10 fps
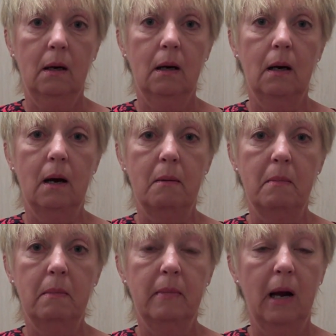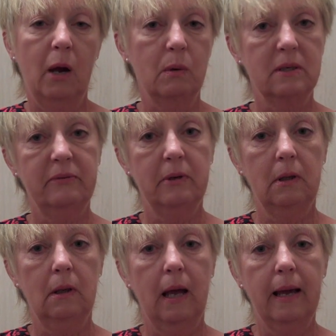Um, I always
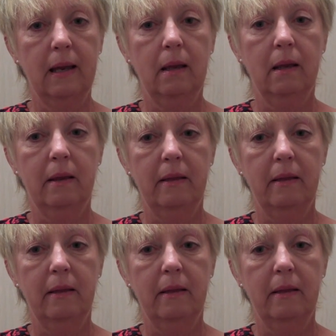feel like